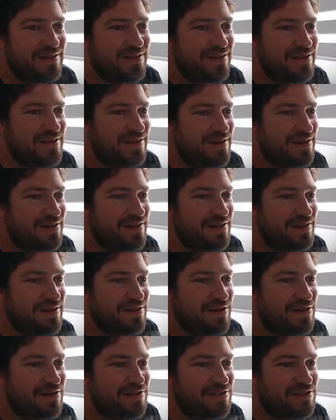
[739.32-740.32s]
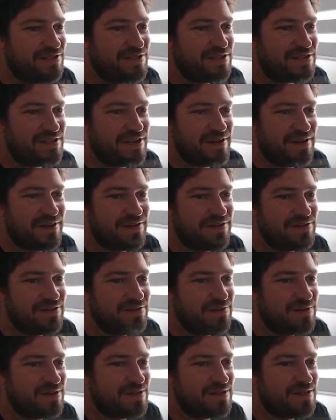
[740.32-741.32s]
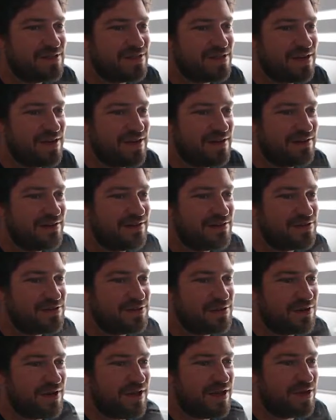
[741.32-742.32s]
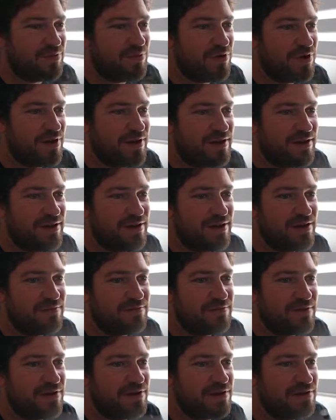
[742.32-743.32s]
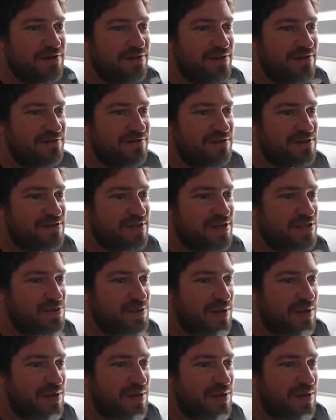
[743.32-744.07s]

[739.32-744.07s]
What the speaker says: And now they're not just going to the one side, they're sort of like breaking up, going to different sides.